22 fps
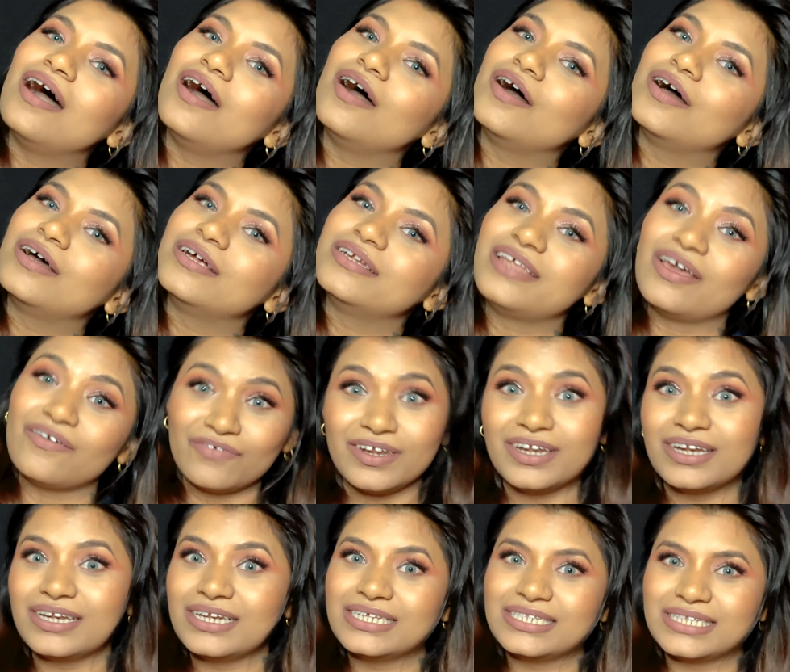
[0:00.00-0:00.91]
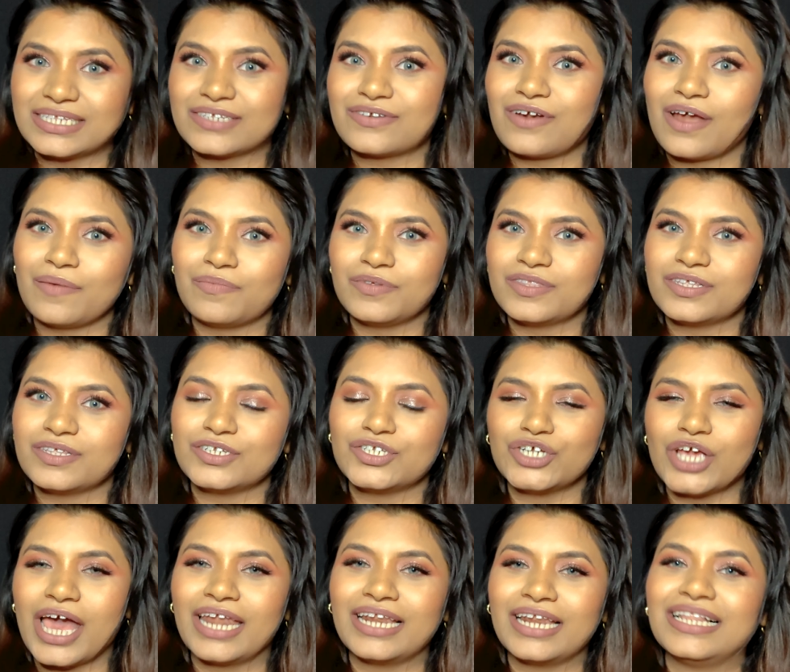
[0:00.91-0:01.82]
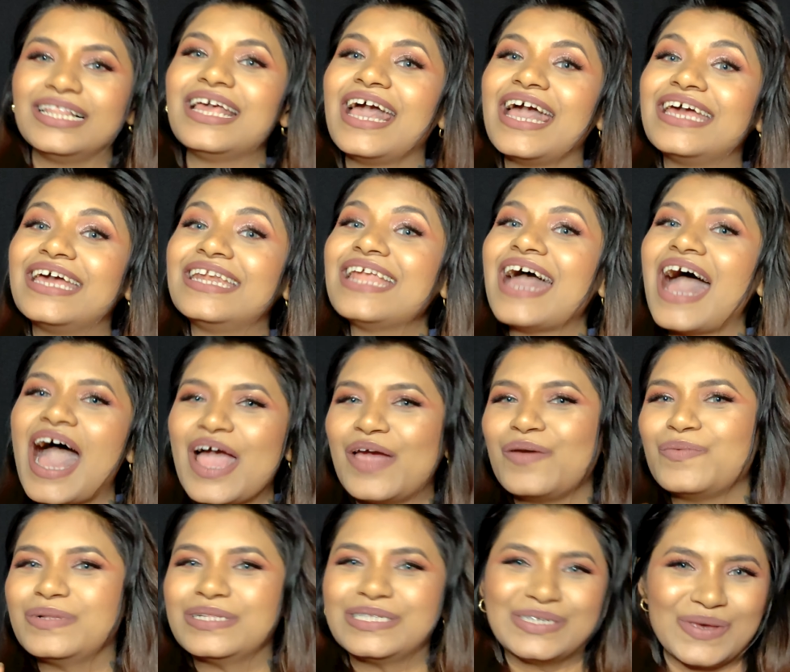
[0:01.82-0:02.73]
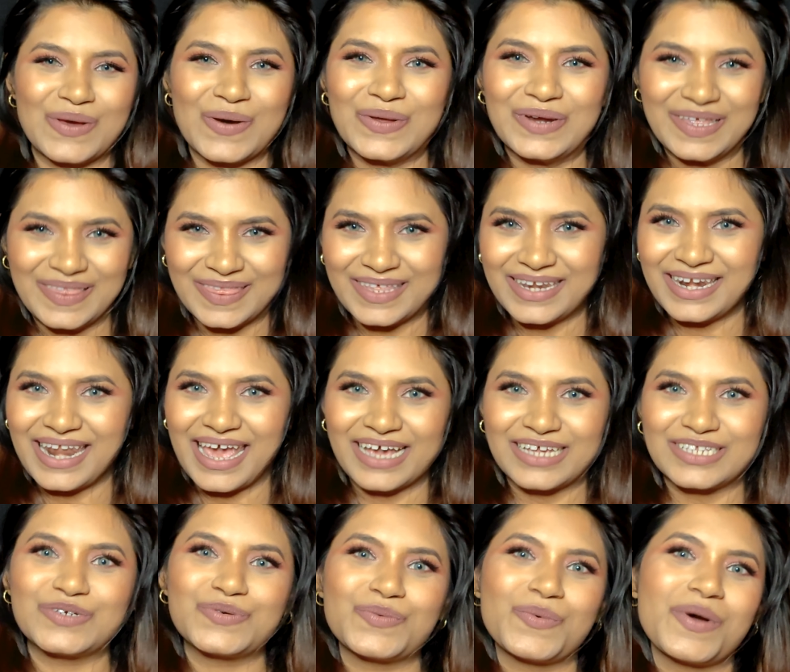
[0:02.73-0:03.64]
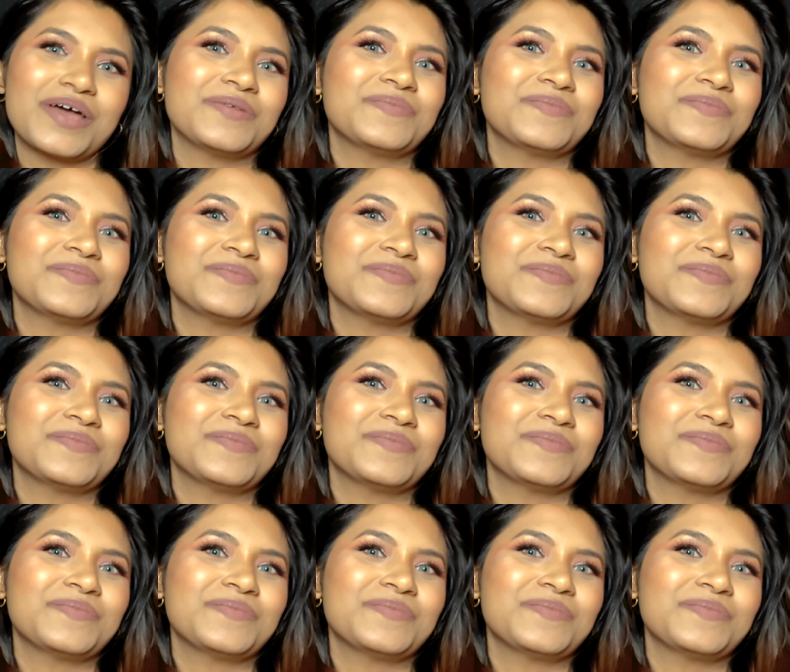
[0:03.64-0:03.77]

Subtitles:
definitely subscribe to the channel, and I will see you all in the next one.